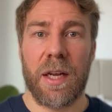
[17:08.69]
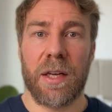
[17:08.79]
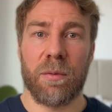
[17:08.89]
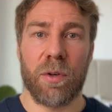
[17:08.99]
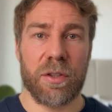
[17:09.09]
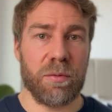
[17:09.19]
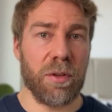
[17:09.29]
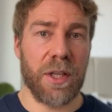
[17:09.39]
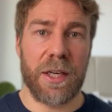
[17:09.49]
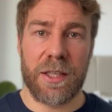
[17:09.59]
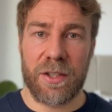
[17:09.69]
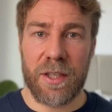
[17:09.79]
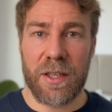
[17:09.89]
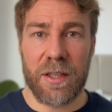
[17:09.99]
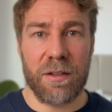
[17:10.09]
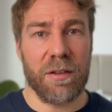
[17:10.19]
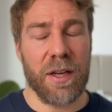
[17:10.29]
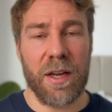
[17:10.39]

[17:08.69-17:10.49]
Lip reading: and works with NA10